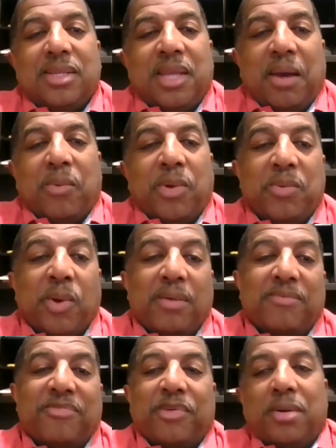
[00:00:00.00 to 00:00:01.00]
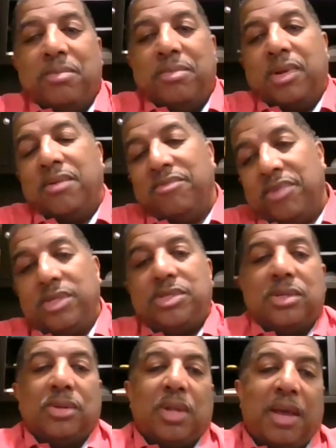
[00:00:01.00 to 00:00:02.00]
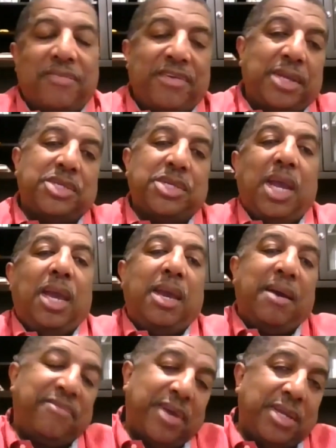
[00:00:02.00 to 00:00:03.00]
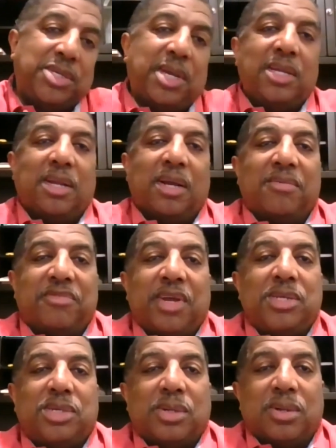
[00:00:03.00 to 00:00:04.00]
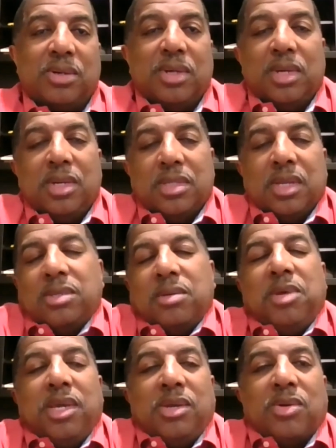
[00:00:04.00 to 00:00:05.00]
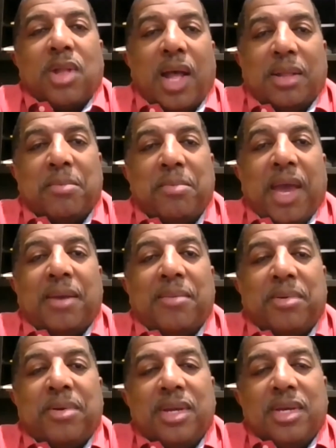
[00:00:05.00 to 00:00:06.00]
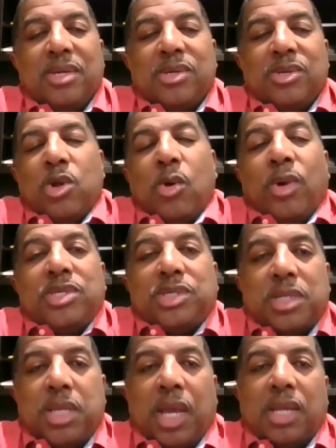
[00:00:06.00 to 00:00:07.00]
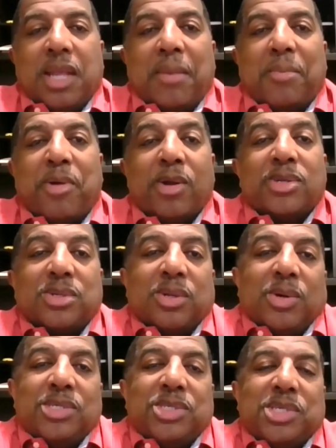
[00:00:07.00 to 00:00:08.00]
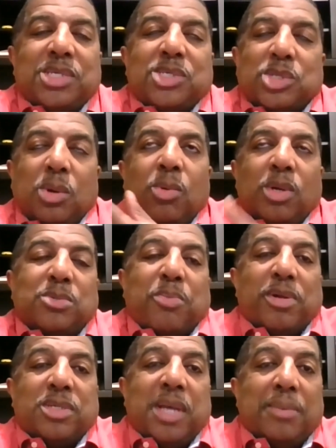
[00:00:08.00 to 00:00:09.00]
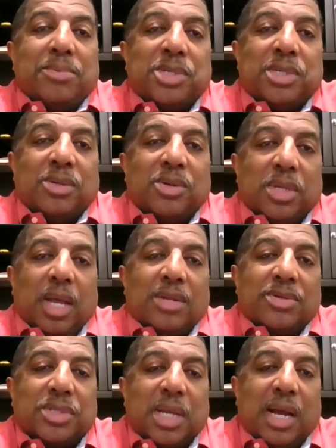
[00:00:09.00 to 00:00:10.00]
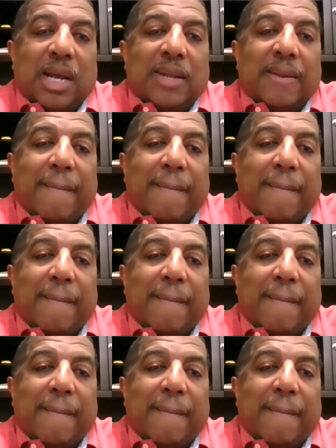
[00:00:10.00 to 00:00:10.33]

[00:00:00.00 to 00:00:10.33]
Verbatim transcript: that we went from conventional to FHA, FHA to conventional. Doesn't mean you're not a bad, but no one should take that personal. It's just someone's perception on the other side.